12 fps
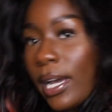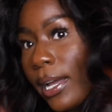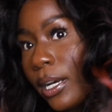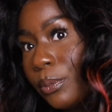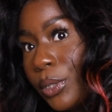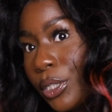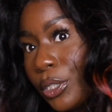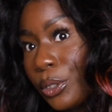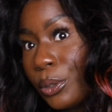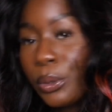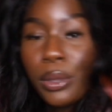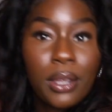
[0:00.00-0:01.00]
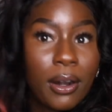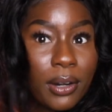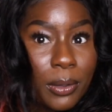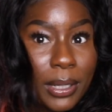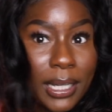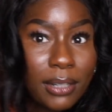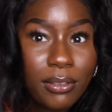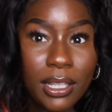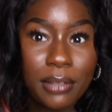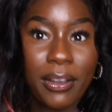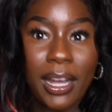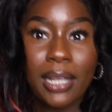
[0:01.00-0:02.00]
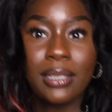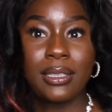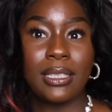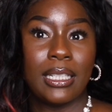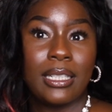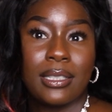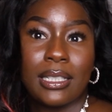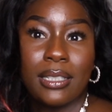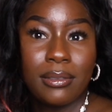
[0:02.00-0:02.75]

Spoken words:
I helped you throw in a wig really fast and easy.